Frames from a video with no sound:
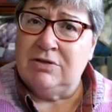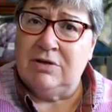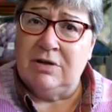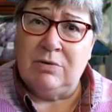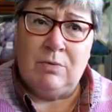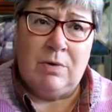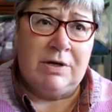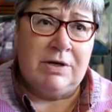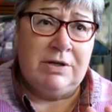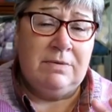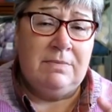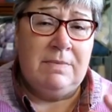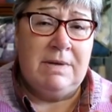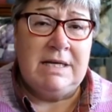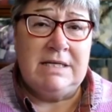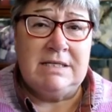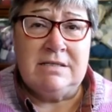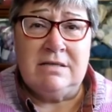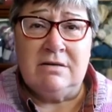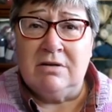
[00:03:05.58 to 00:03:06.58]
doing one of the
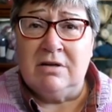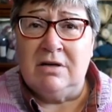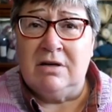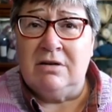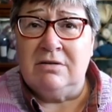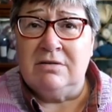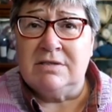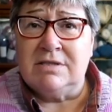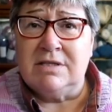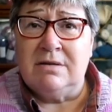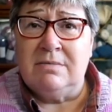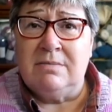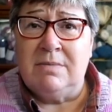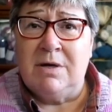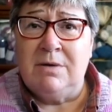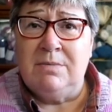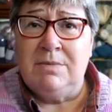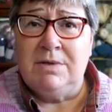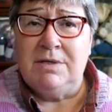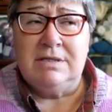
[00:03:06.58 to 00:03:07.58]
many sock alongs at the
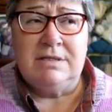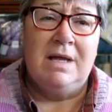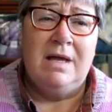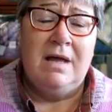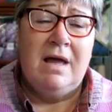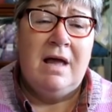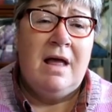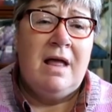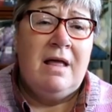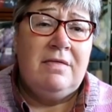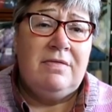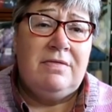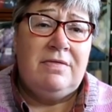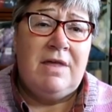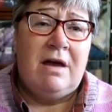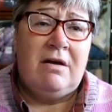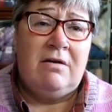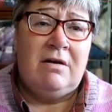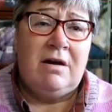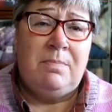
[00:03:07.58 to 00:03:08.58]
moment
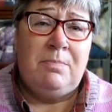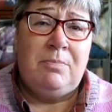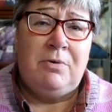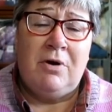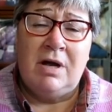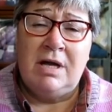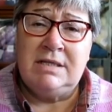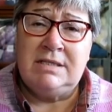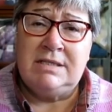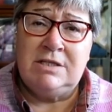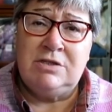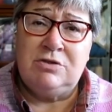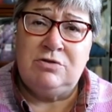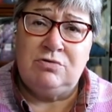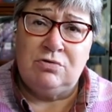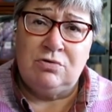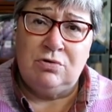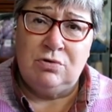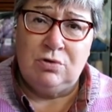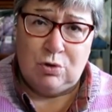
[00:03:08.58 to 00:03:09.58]
there are prizes
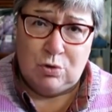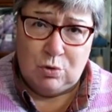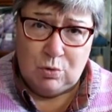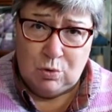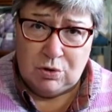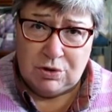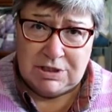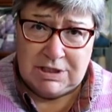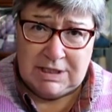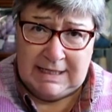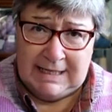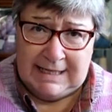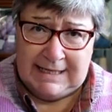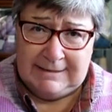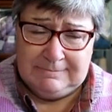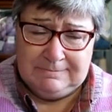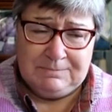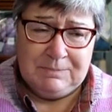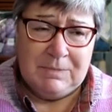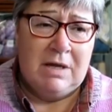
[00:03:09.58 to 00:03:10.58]
drawn
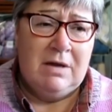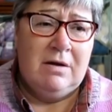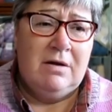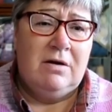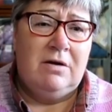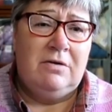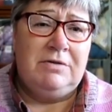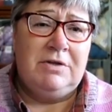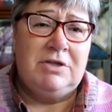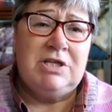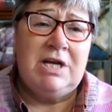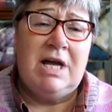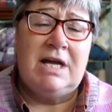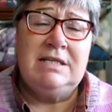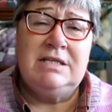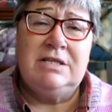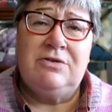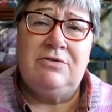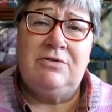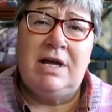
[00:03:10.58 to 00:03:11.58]
quarterly on the
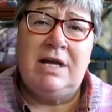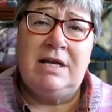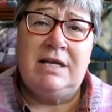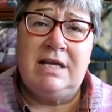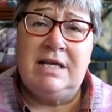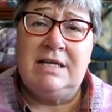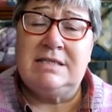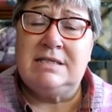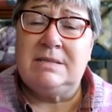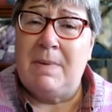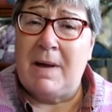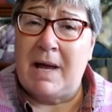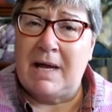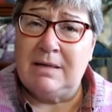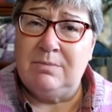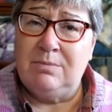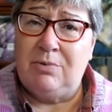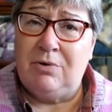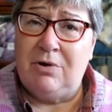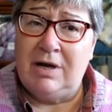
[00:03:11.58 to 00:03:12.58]
chatter thread it's a
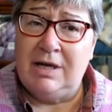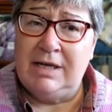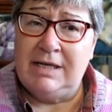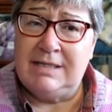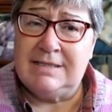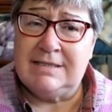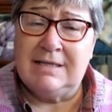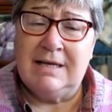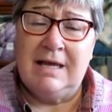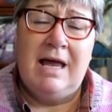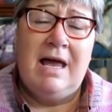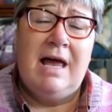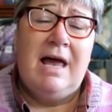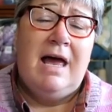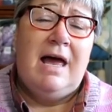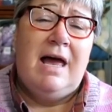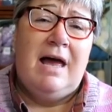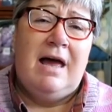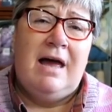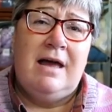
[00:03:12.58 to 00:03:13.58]
pattern prize
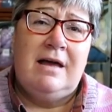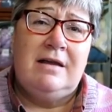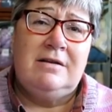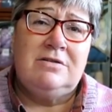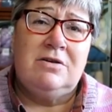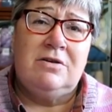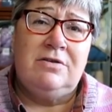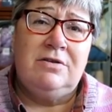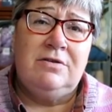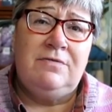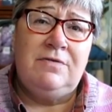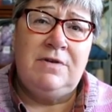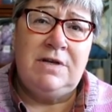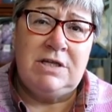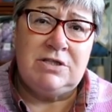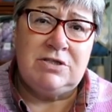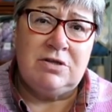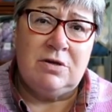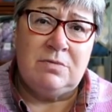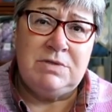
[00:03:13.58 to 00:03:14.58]
and on the
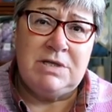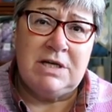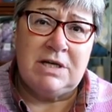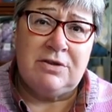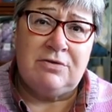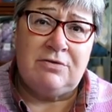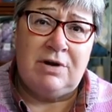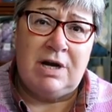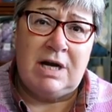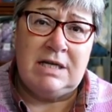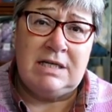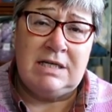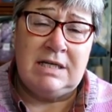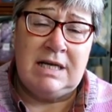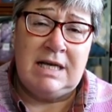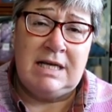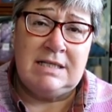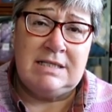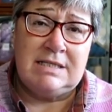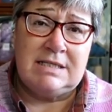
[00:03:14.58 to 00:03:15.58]
finished object thread
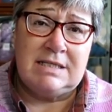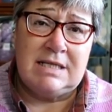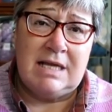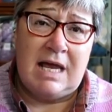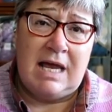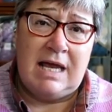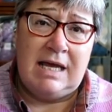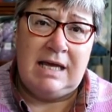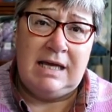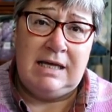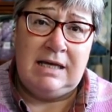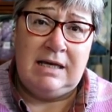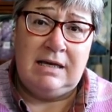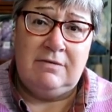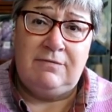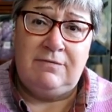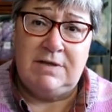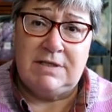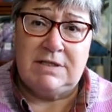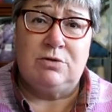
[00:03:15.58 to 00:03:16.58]
it's a
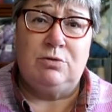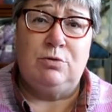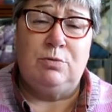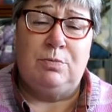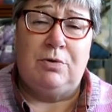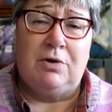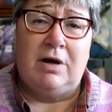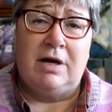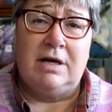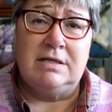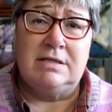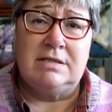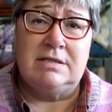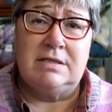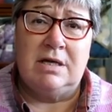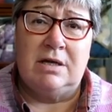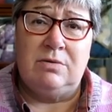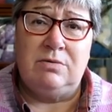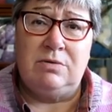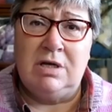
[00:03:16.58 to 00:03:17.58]
physical prize
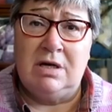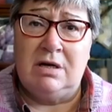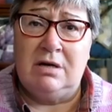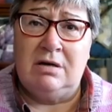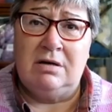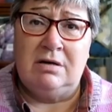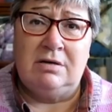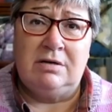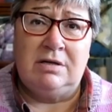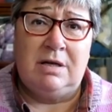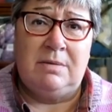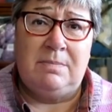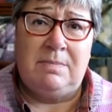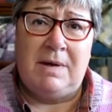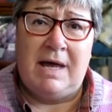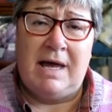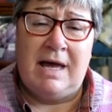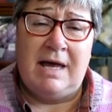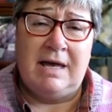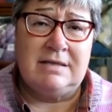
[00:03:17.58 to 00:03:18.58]
so yarn a
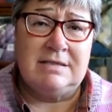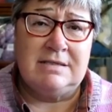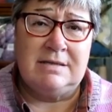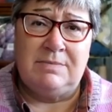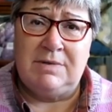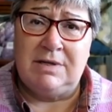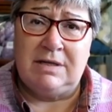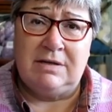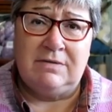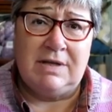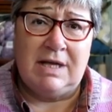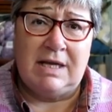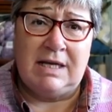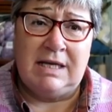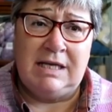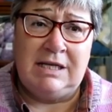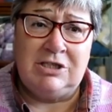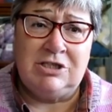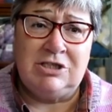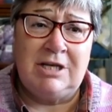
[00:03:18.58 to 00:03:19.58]
bag something of that
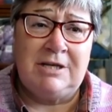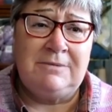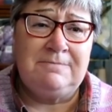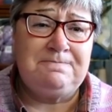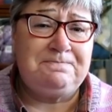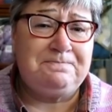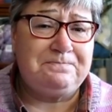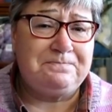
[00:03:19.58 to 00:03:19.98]
nature